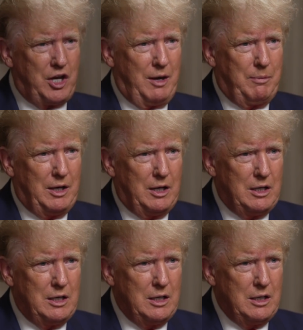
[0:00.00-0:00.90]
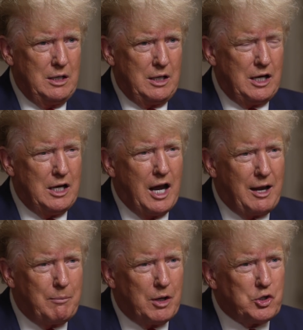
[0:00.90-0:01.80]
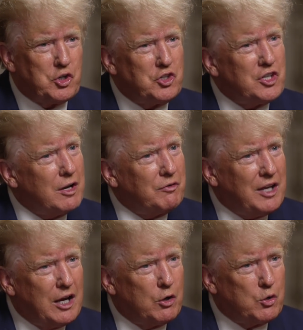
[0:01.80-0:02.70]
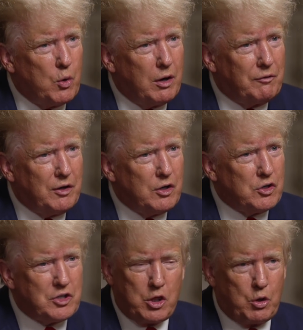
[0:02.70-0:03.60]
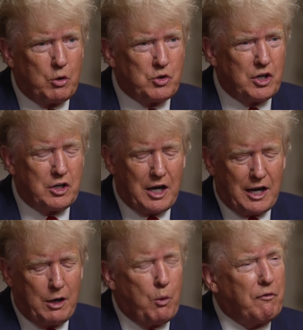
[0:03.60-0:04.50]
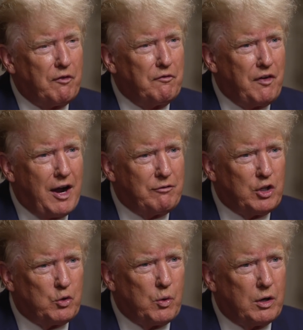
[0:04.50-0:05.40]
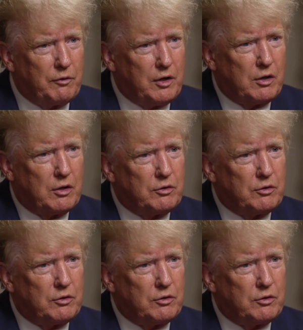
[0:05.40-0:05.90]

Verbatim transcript: came in in nine months instead of 10 or 12 years. They thought it was going to take anywhere from five to 12 years. By the